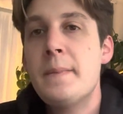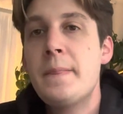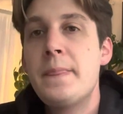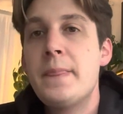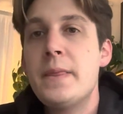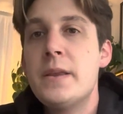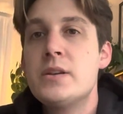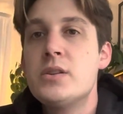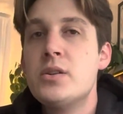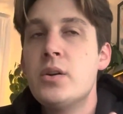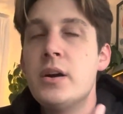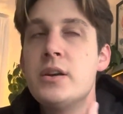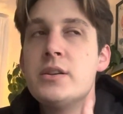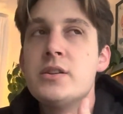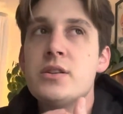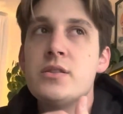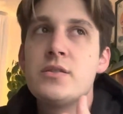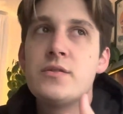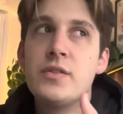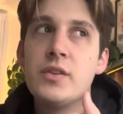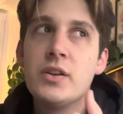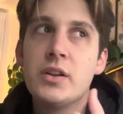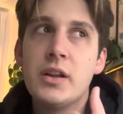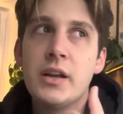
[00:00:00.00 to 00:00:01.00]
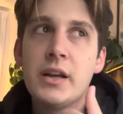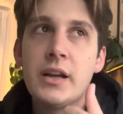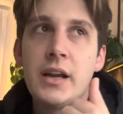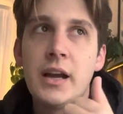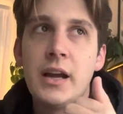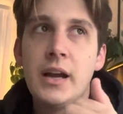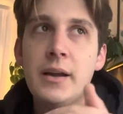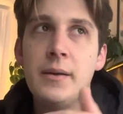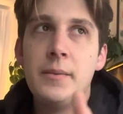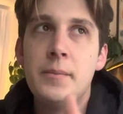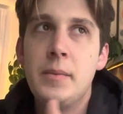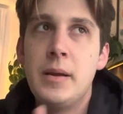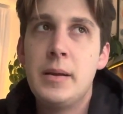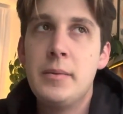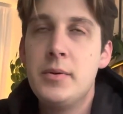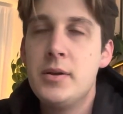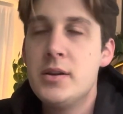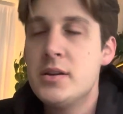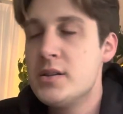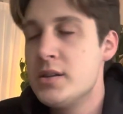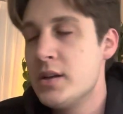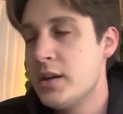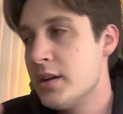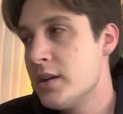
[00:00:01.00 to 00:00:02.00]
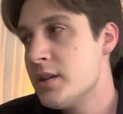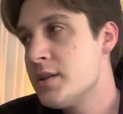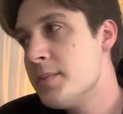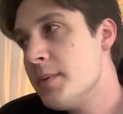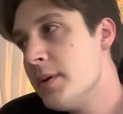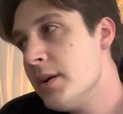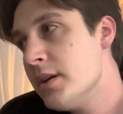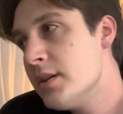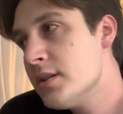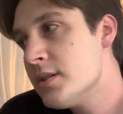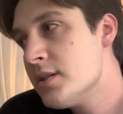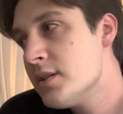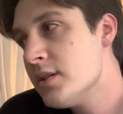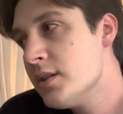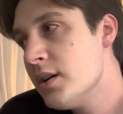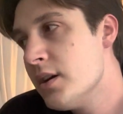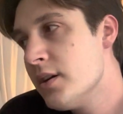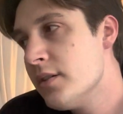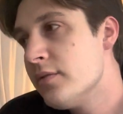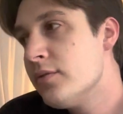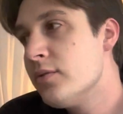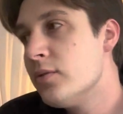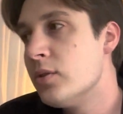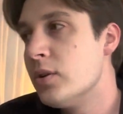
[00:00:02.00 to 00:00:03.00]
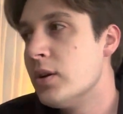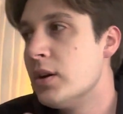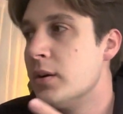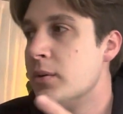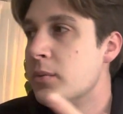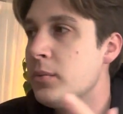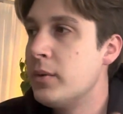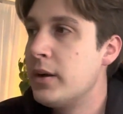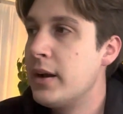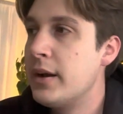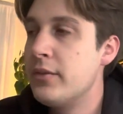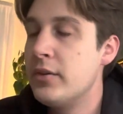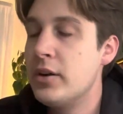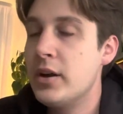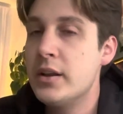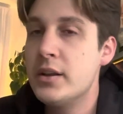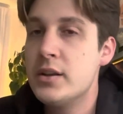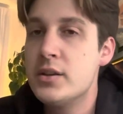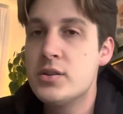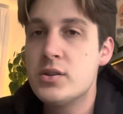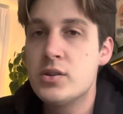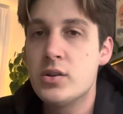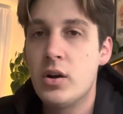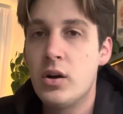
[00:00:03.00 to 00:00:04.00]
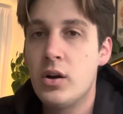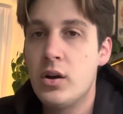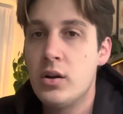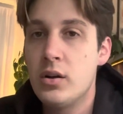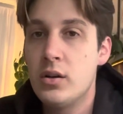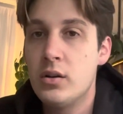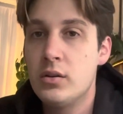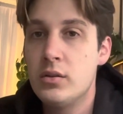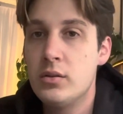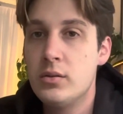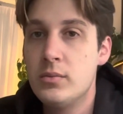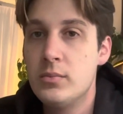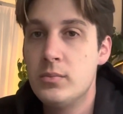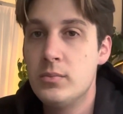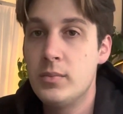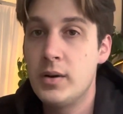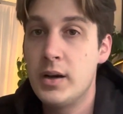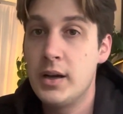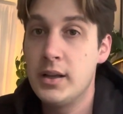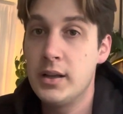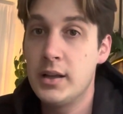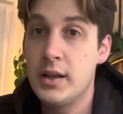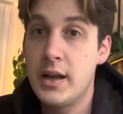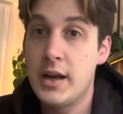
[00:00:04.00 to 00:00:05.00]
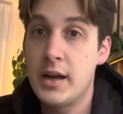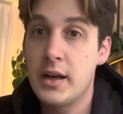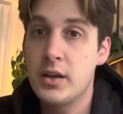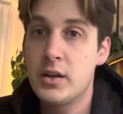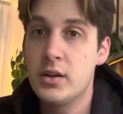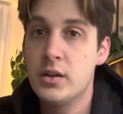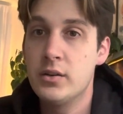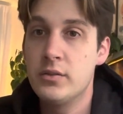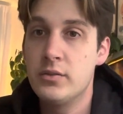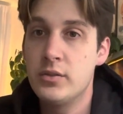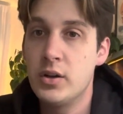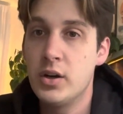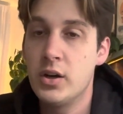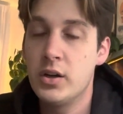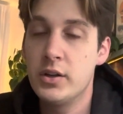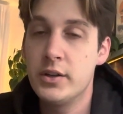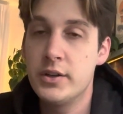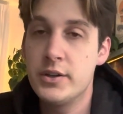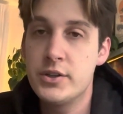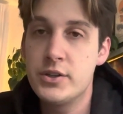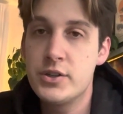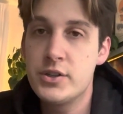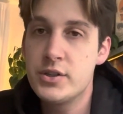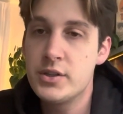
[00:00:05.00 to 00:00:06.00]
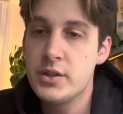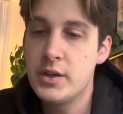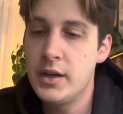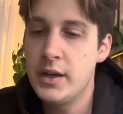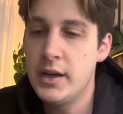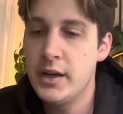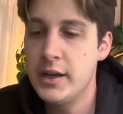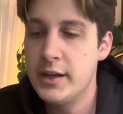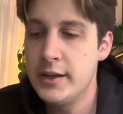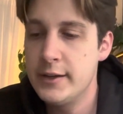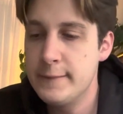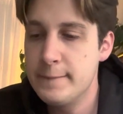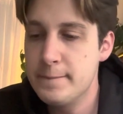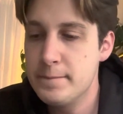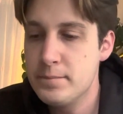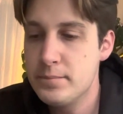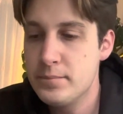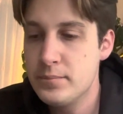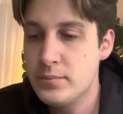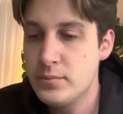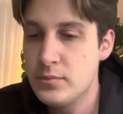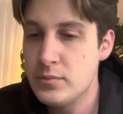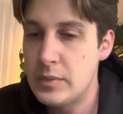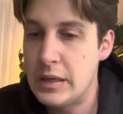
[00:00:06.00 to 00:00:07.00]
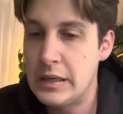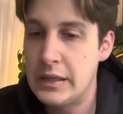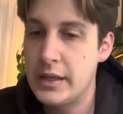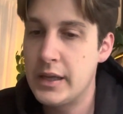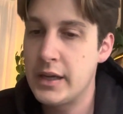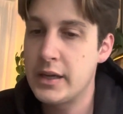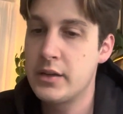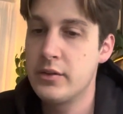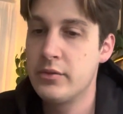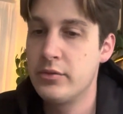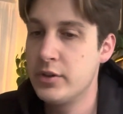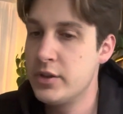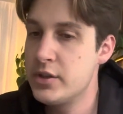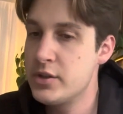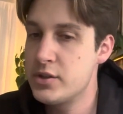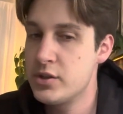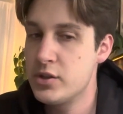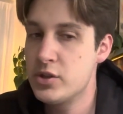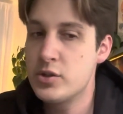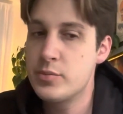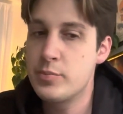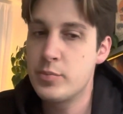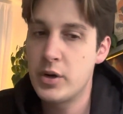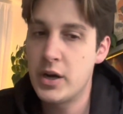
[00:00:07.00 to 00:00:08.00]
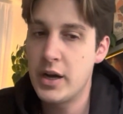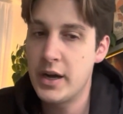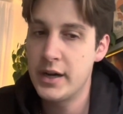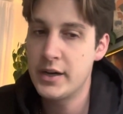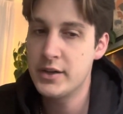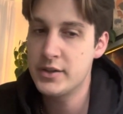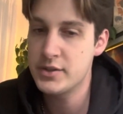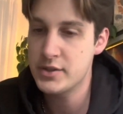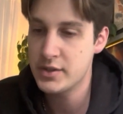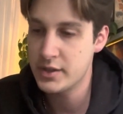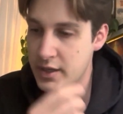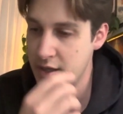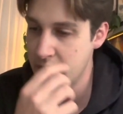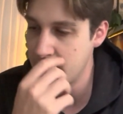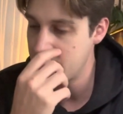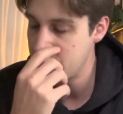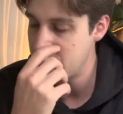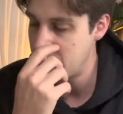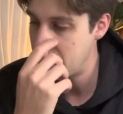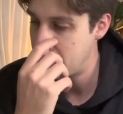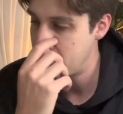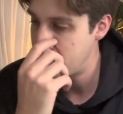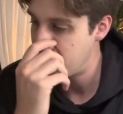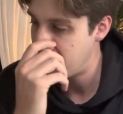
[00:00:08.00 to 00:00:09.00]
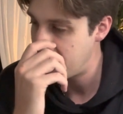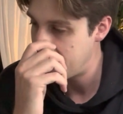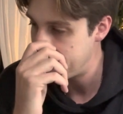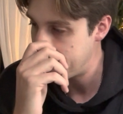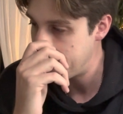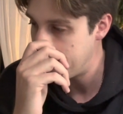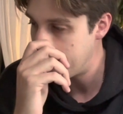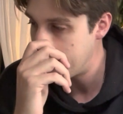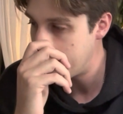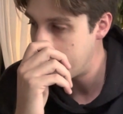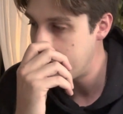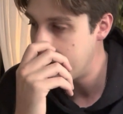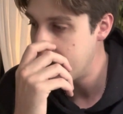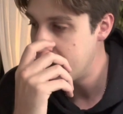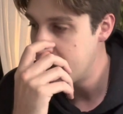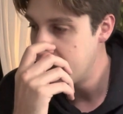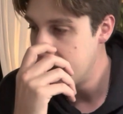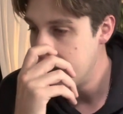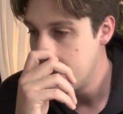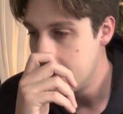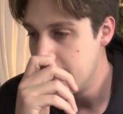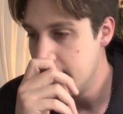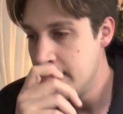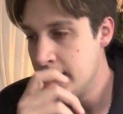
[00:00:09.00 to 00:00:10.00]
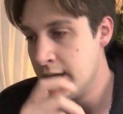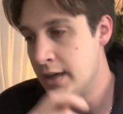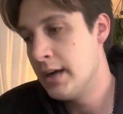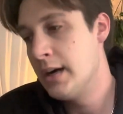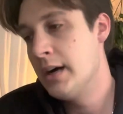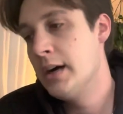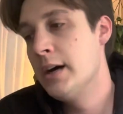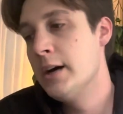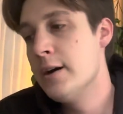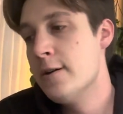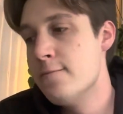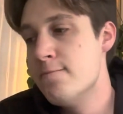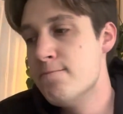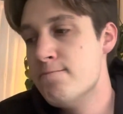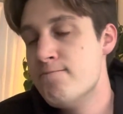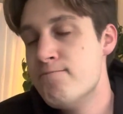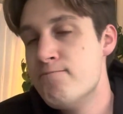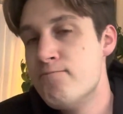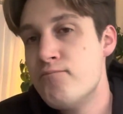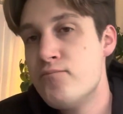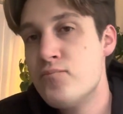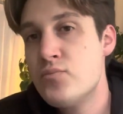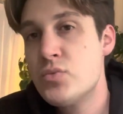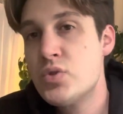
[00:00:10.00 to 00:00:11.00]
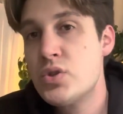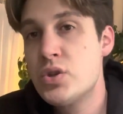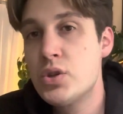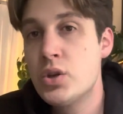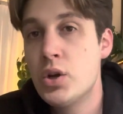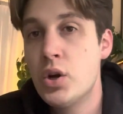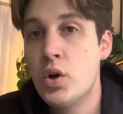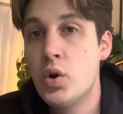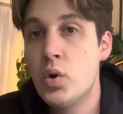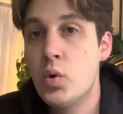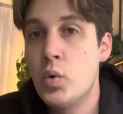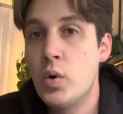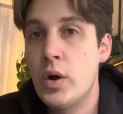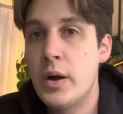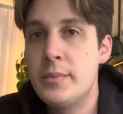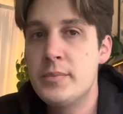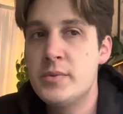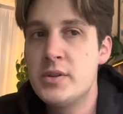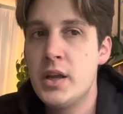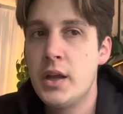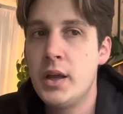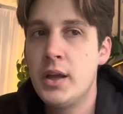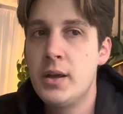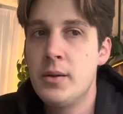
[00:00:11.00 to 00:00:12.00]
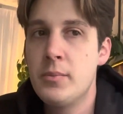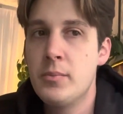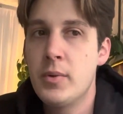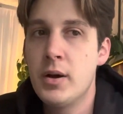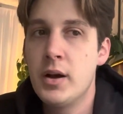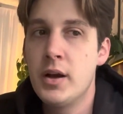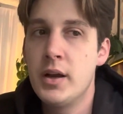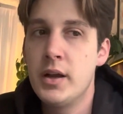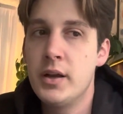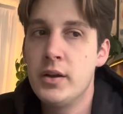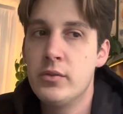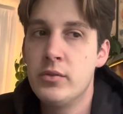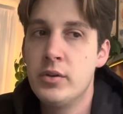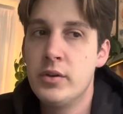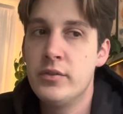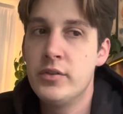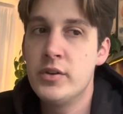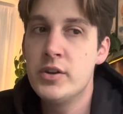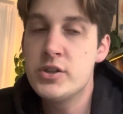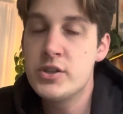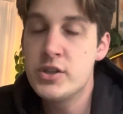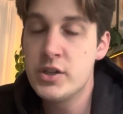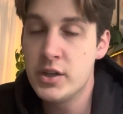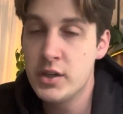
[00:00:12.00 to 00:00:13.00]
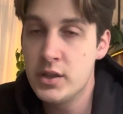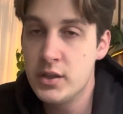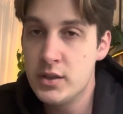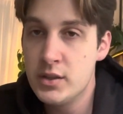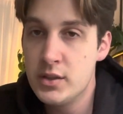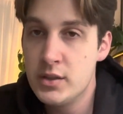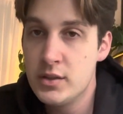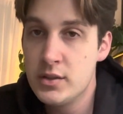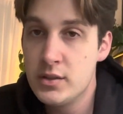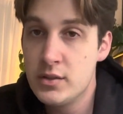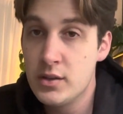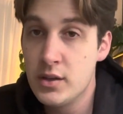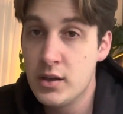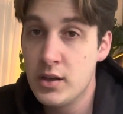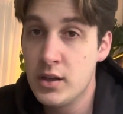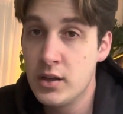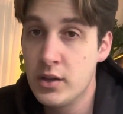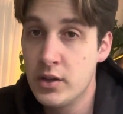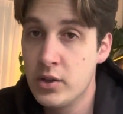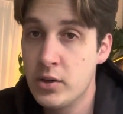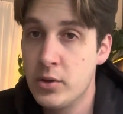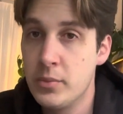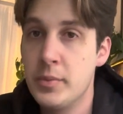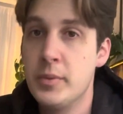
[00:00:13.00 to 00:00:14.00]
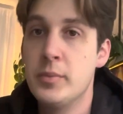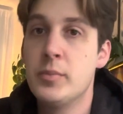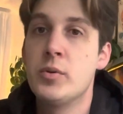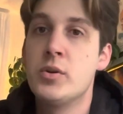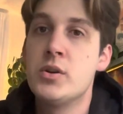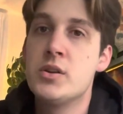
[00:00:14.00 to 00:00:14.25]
So I just feel like maybe he's not experienced enough or whatever. And this is all my lack of knowledge and my lack of research prior to getting my primary. So I'm taking my revision a little bit more